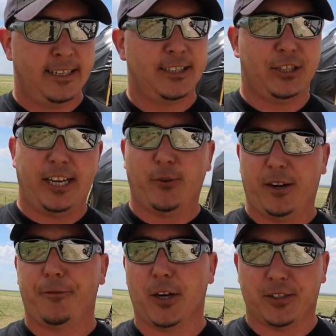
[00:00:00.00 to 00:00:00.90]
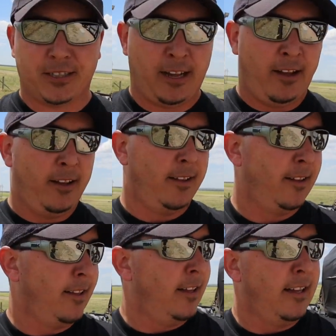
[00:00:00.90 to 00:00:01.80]
January
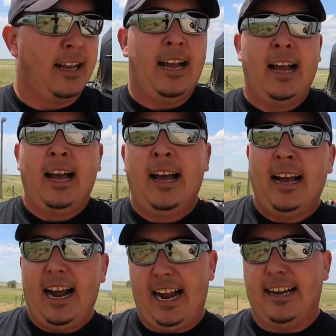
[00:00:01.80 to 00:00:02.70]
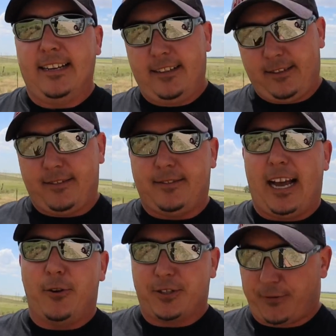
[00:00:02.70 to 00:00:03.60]
1st. And
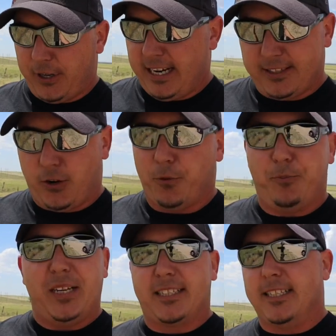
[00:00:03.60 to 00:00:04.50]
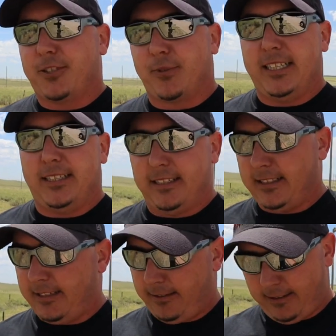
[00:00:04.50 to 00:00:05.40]
that was for his own business reasons,
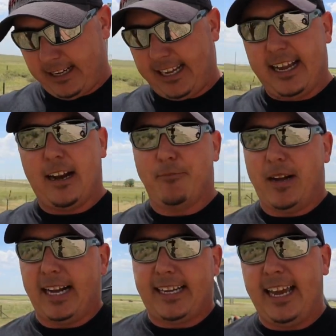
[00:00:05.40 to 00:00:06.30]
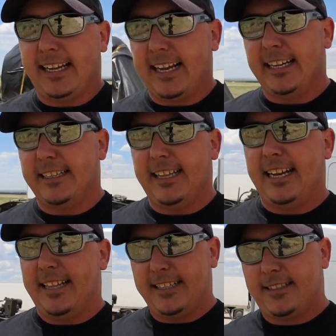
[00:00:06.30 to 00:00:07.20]
and again, I can't get into
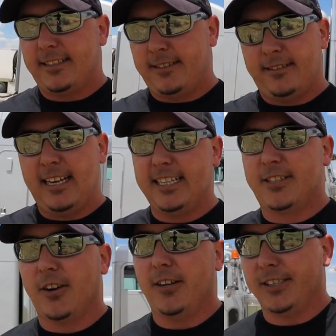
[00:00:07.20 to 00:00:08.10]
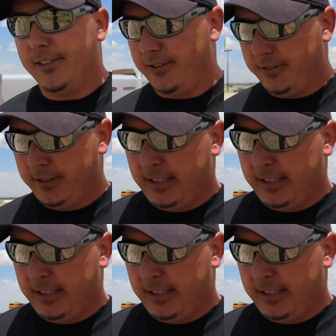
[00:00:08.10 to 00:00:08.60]
that. That's his call, you know.